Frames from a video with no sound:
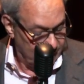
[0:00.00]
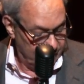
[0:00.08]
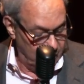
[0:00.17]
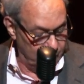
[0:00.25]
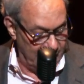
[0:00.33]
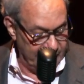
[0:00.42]

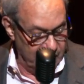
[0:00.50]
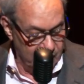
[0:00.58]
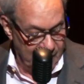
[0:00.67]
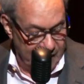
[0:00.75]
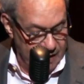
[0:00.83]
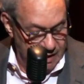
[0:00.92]
year by year,
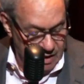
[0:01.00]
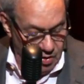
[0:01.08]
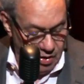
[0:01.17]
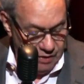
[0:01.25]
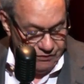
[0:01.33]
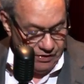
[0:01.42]
making it
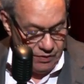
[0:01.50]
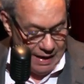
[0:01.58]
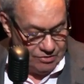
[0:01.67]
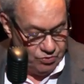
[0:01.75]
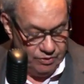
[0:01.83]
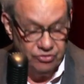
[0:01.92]
harder for
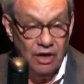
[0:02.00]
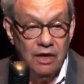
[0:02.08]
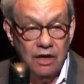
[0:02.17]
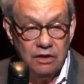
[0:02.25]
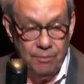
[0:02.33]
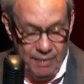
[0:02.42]
graduates
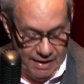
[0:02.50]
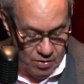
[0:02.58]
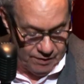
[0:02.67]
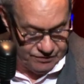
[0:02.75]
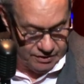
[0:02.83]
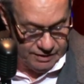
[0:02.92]
to pay
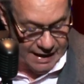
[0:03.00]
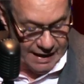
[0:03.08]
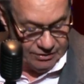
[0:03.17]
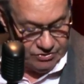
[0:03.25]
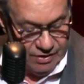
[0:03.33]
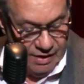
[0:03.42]
off their
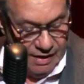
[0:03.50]
debts.